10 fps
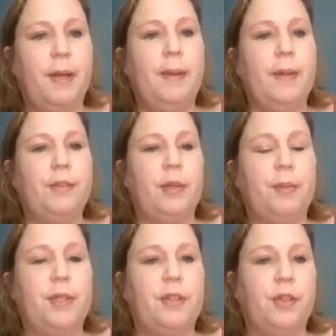
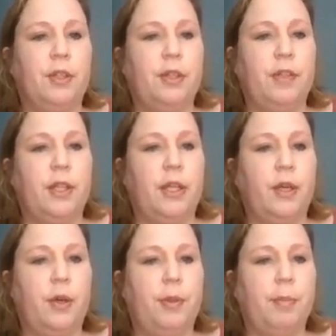Somebody said they're living
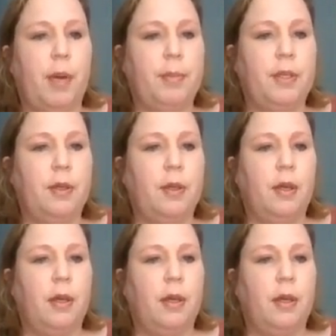at home with their mom and